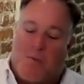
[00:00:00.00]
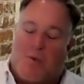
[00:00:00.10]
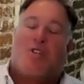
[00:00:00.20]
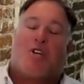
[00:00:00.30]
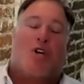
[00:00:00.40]

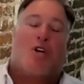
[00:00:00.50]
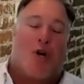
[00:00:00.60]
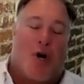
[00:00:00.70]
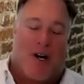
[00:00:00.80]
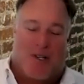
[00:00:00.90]

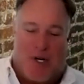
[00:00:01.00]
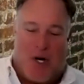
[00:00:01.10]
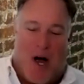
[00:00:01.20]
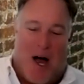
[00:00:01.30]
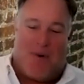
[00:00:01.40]
secure
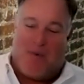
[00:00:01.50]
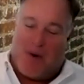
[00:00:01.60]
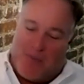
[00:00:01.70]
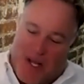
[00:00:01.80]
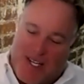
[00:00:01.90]
job,
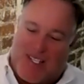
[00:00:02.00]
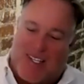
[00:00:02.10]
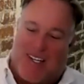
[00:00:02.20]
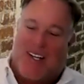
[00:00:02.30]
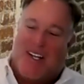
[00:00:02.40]
a place
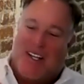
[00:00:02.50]
that